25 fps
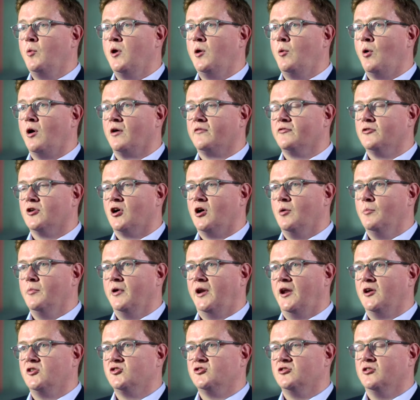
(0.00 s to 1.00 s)
We work for a
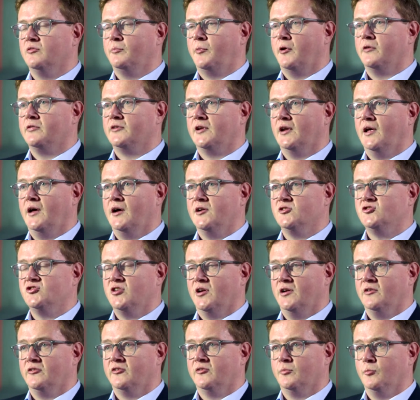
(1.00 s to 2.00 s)
combination of both large
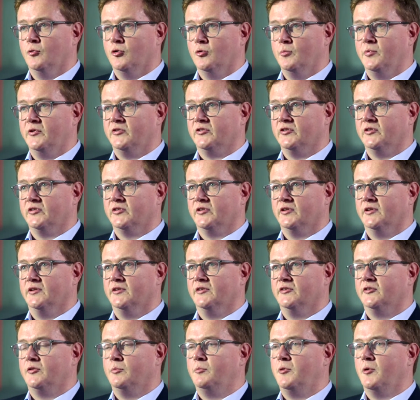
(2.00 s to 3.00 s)
and small businesses,